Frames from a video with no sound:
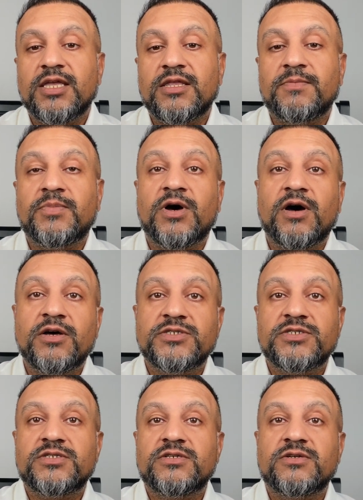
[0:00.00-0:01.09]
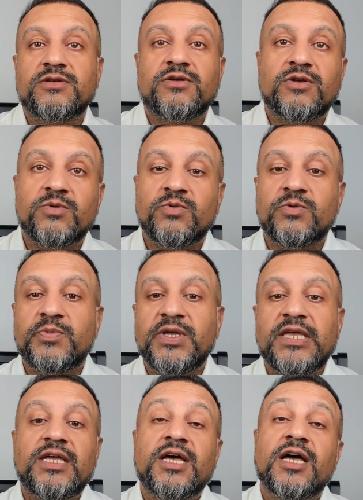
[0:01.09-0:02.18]
The past would
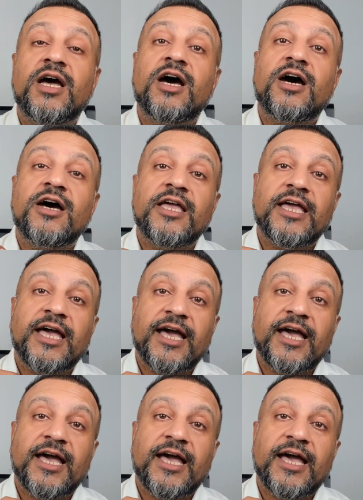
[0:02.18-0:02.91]
be, I